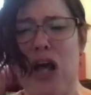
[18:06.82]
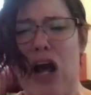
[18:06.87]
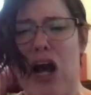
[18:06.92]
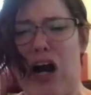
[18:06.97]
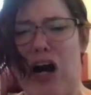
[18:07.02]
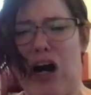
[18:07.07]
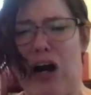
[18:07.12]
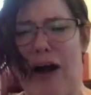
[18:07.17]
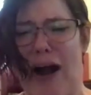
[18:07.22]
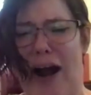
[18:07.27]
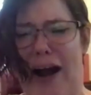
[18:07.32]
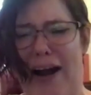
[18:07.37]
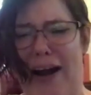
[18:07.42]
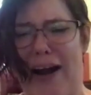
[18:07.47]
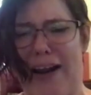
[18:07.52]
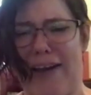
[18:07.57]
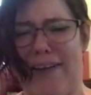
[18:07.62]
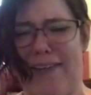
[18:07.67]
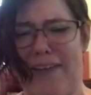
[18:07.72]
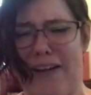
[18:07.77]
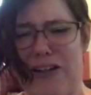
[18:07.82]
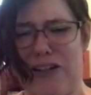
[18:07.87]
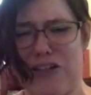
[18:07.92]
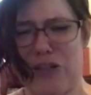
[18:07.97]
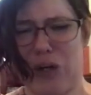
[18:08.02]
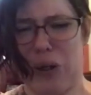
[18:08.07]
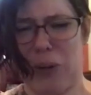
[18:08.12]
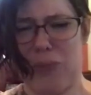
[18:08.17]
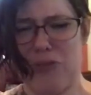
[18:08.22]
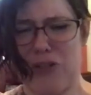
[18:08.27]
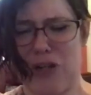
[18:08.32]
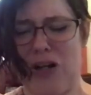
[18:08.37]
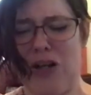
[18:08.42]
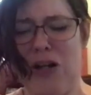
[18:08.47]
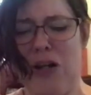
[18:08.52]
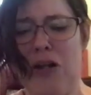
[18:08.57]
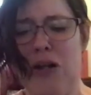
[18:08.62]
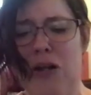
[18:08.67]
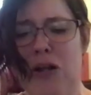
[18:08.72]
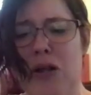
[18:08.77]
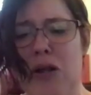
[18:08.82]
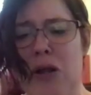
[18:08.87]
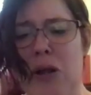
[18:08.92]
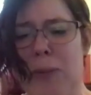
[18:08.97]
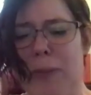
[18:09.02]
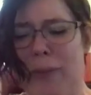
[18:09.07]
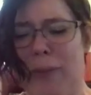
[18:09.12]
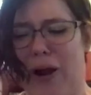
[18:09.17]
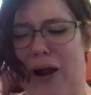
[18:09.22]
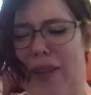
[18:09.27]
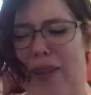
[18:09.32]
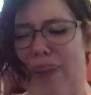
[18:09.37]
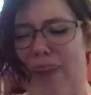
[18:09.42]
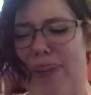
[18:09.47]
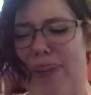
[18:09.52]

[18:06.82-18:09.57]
I'll add it in the description. But